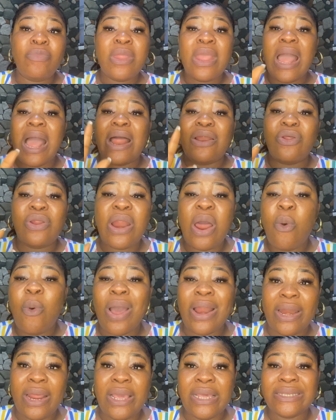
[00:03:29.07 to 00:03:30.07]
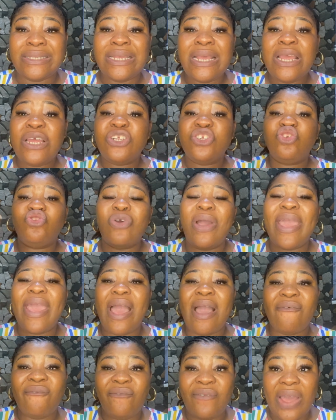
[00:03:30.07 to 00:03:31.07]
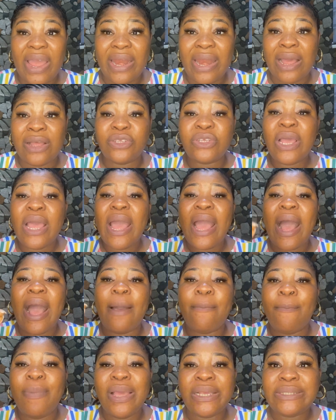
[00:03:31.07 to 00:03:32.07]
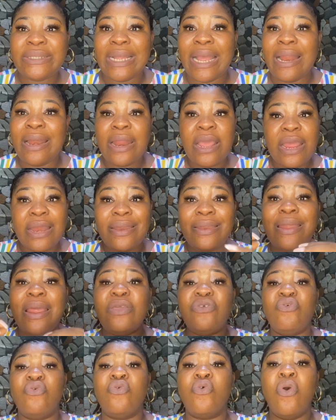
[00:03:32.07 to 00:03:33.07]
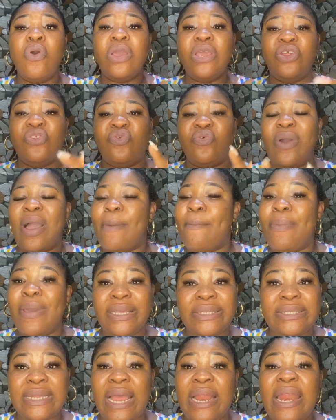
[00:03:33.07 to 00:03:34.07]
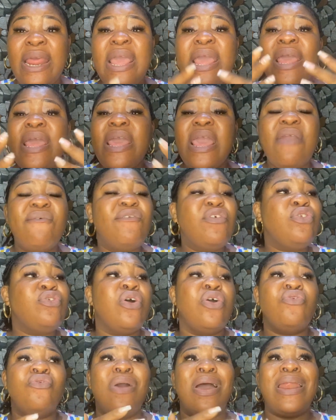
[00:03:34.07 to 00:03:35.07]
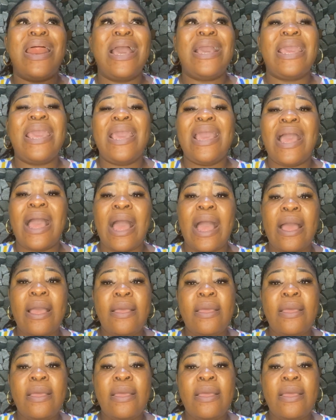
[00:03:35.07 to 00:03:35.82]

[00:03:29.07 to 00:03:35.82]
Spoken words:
Another one is try and find out her best style. Then you go into her best style. Even though you are knacking her